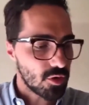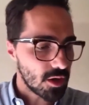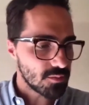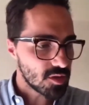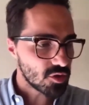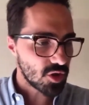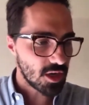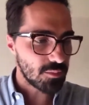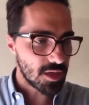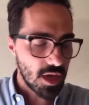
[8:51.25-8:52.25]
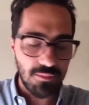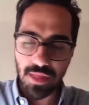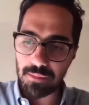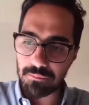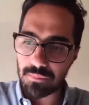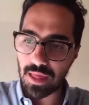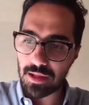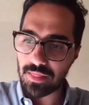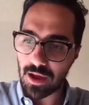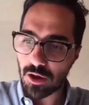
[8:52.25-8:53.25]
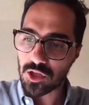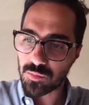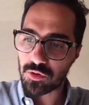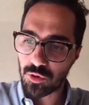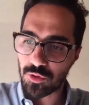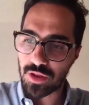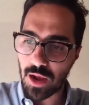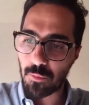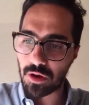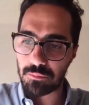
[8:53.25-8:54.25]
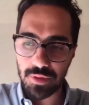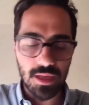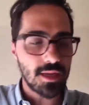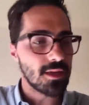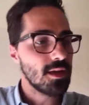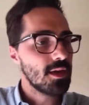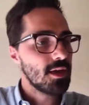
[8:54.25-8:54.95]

and I'm still trying to become that entrepreneur that I want to be.